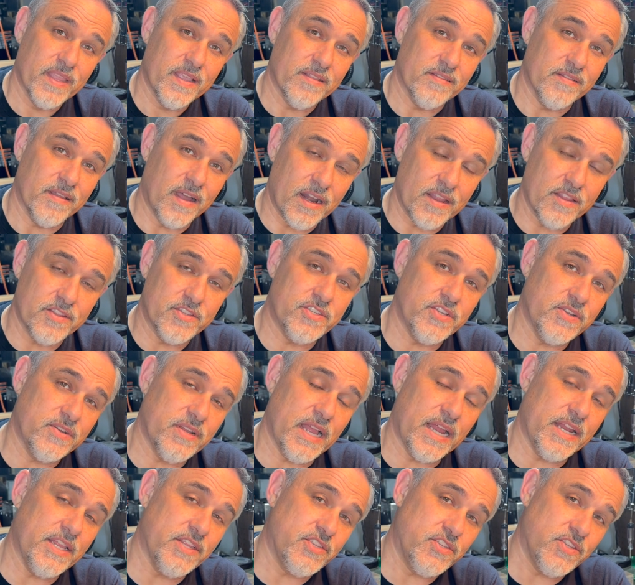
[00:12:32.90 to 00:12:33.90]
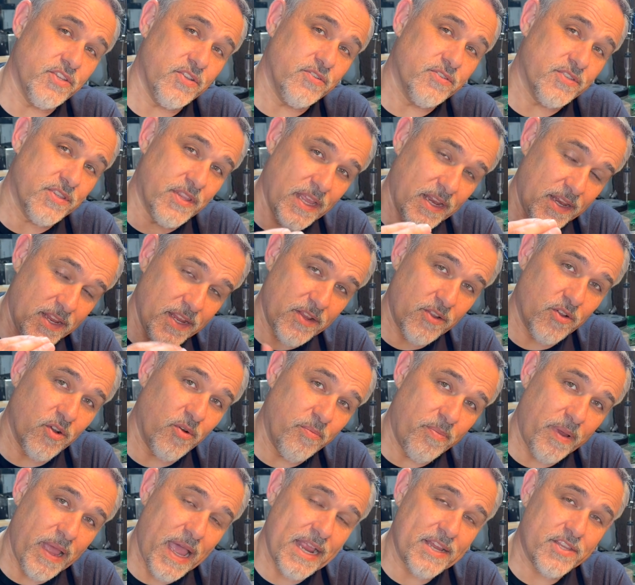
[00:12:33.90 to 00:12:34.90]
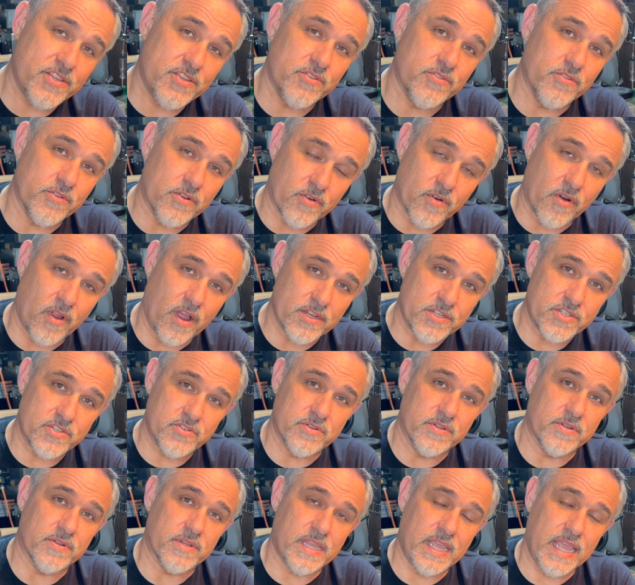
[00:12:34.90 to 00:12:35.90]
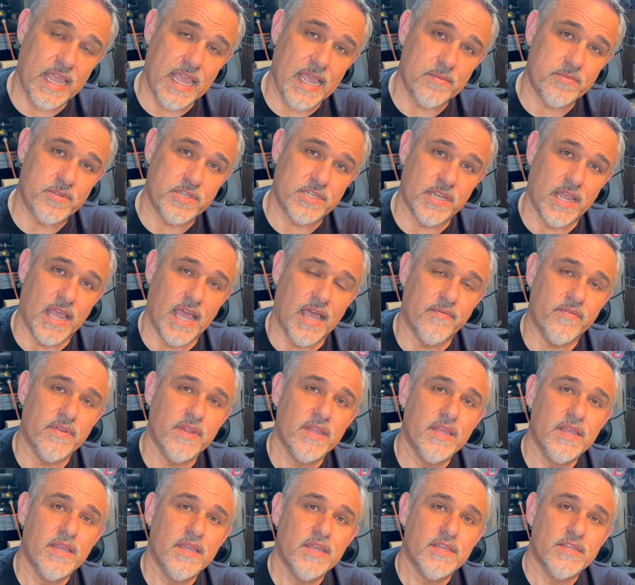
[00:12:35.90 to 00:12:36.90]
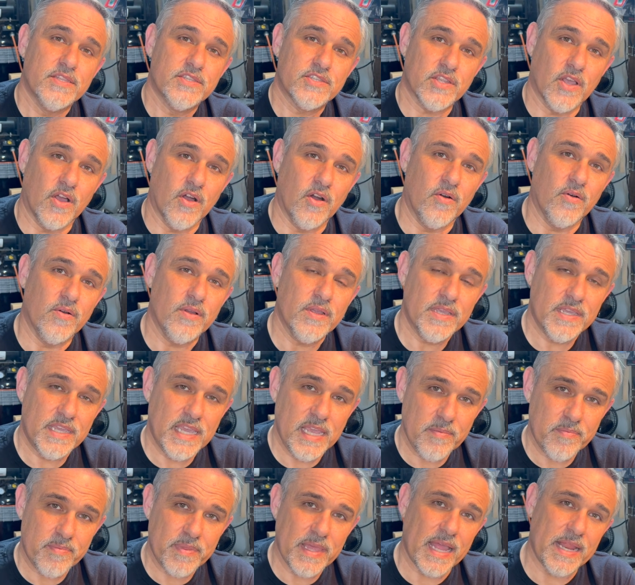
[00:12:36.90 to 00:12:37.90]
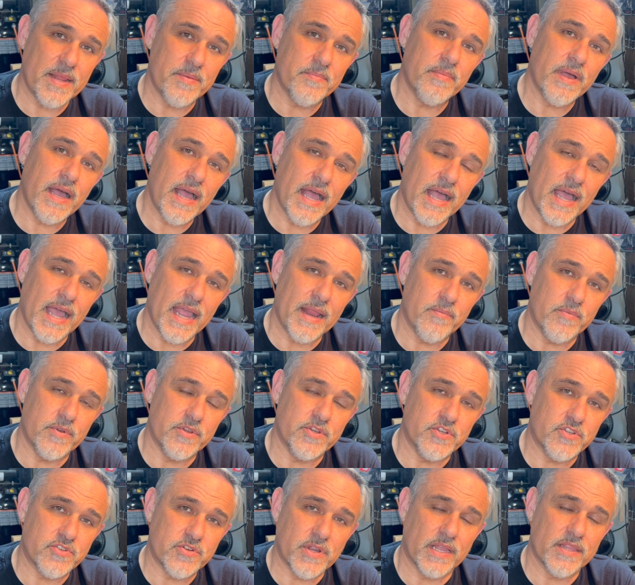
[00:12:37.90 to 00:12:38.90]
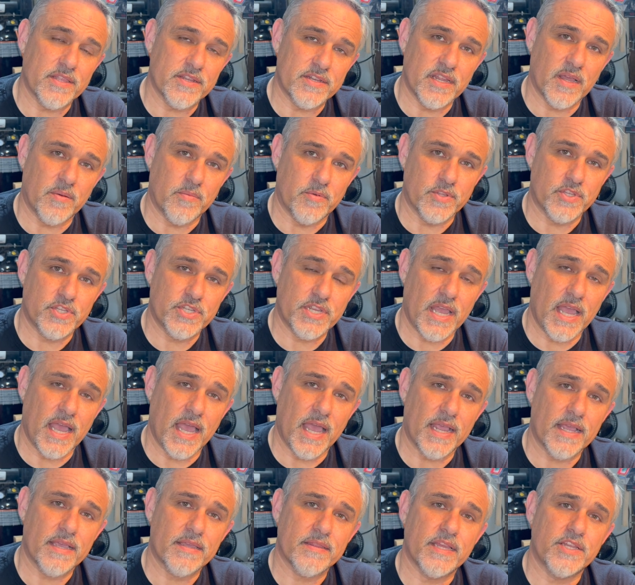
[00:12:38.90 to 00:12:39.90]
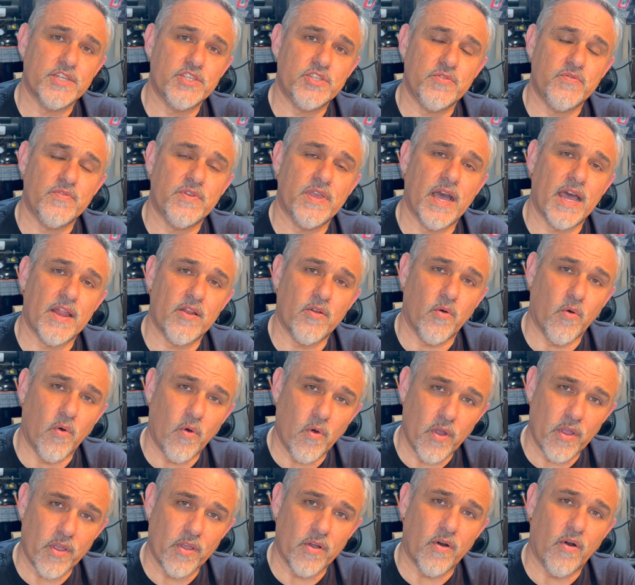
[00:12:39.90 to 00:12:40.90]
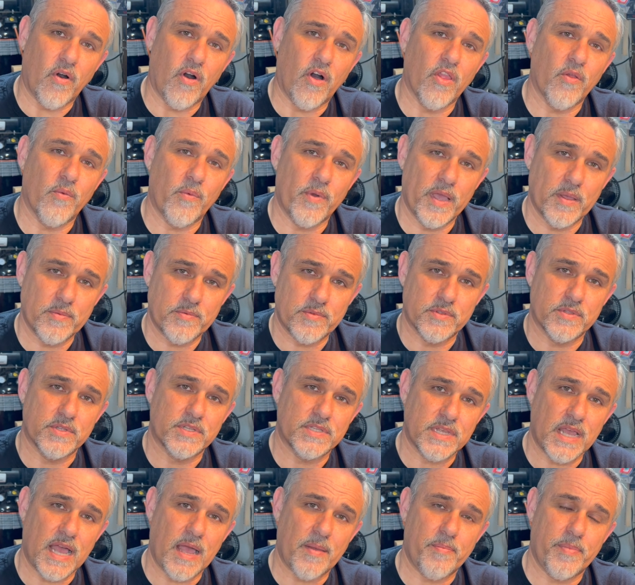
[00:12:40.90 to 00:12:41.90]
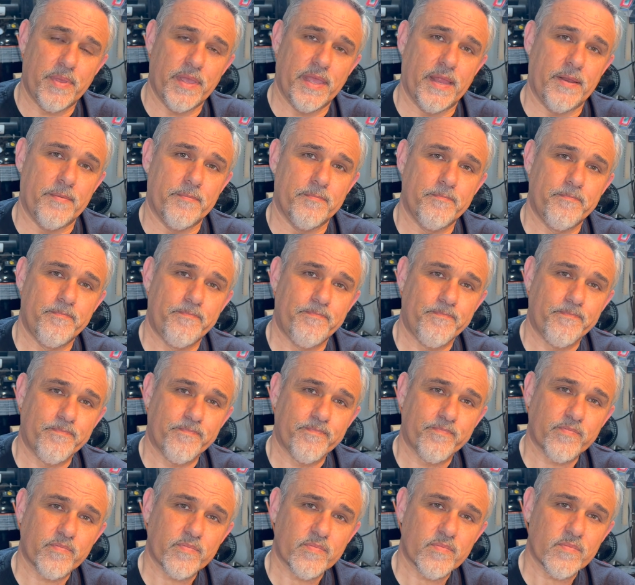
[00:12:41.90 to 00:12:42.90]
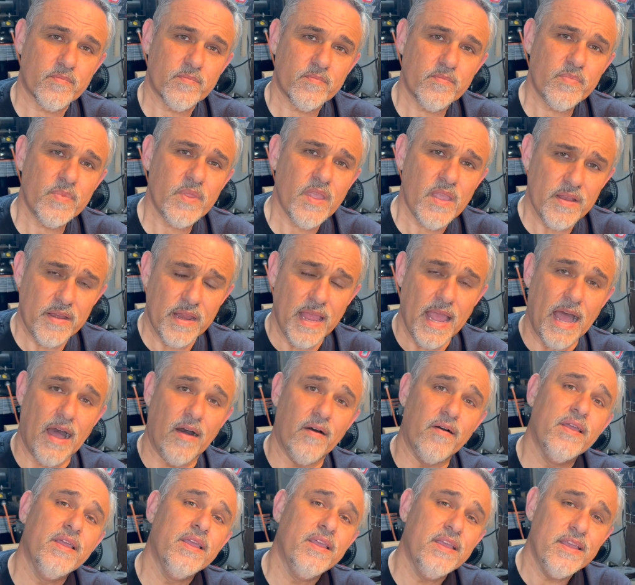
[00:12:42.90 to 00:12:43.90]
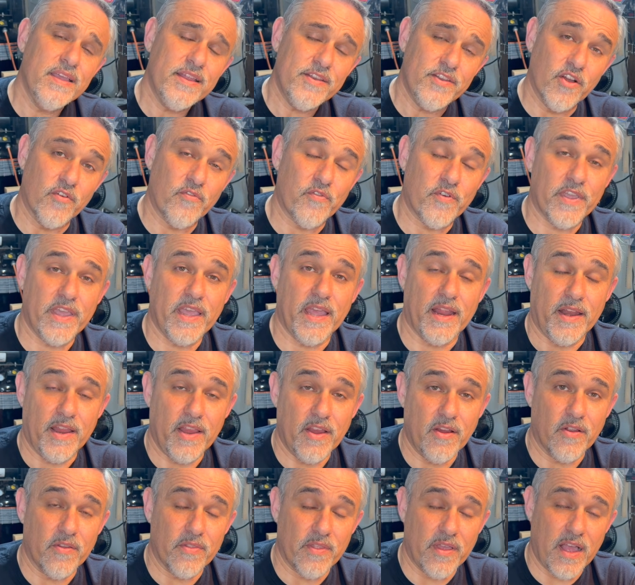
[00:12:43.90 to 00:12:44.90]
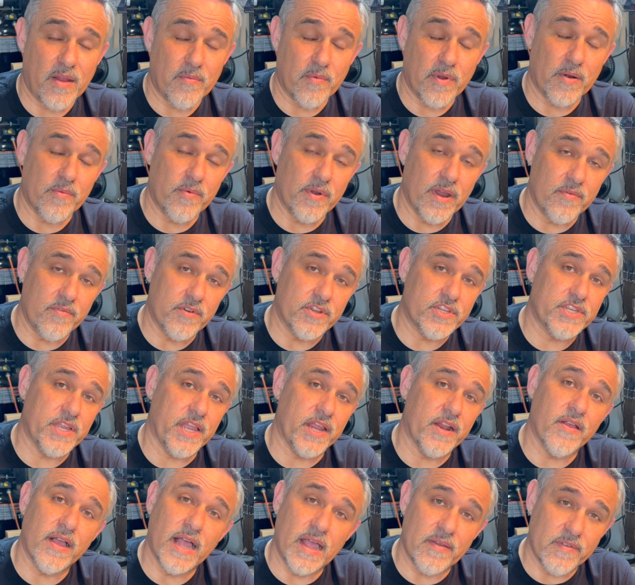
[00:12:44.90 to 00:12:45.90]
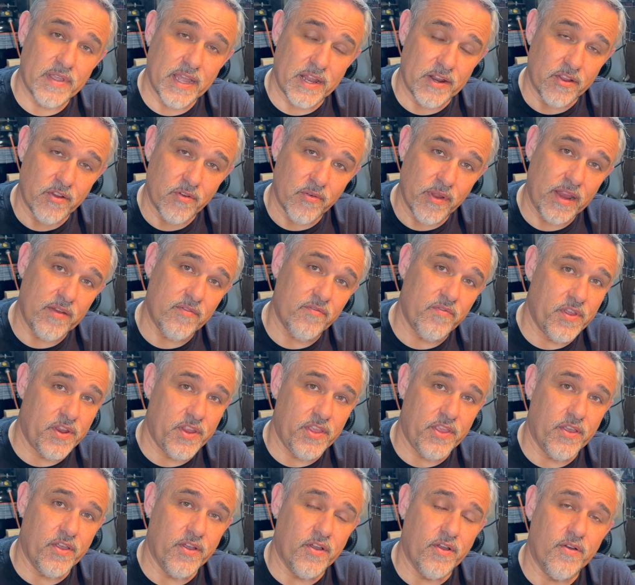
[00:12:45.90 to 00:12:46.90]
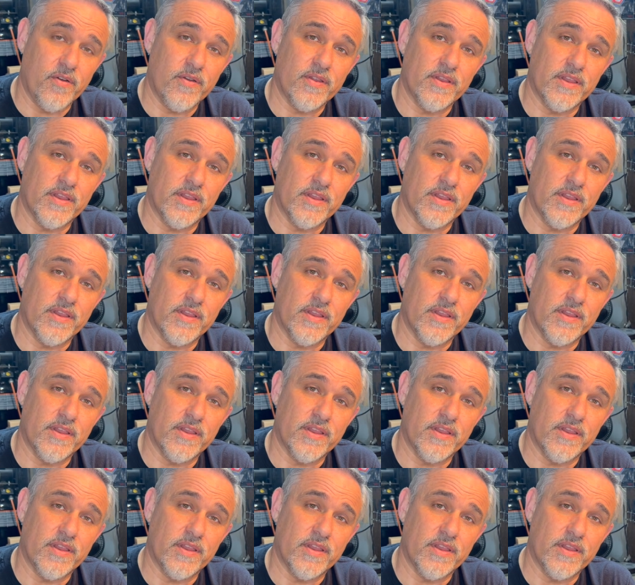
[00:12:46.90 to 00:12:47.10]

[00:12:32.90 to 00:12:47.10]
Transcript: a lot of the 292s, they did go back to the cross-drilled camshaft. So keep that in mind when you're trying to double check that you've got oil all the way up to the top end. Now, don't forget, here on the Hot Rod Reverend channel, I've got a great video